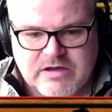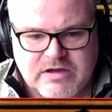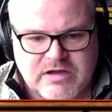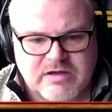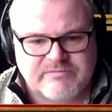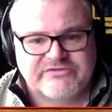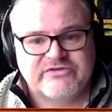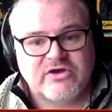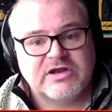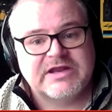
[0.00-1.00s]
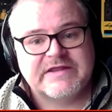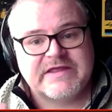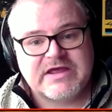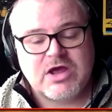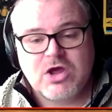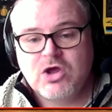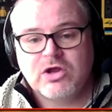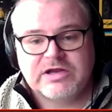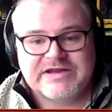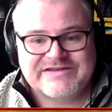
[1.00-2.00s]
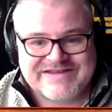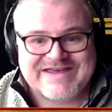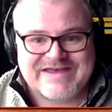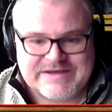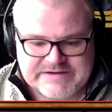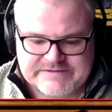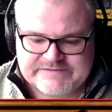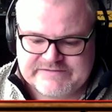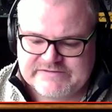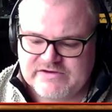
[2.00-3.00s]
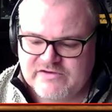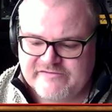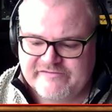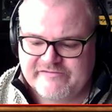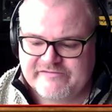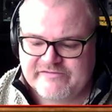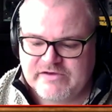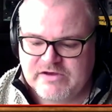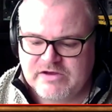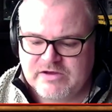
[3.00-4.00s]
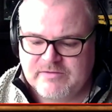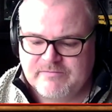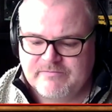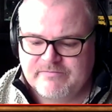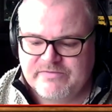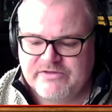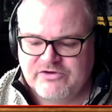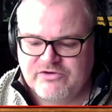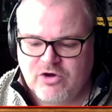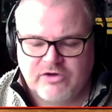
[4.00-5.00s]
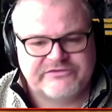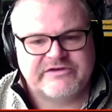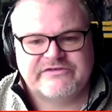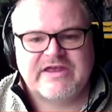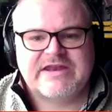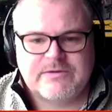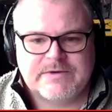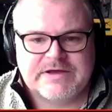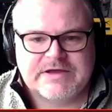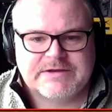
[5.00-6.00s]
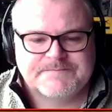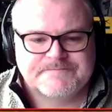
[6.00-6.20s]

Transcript: Um, certainly the early days of um, the noughties anyway.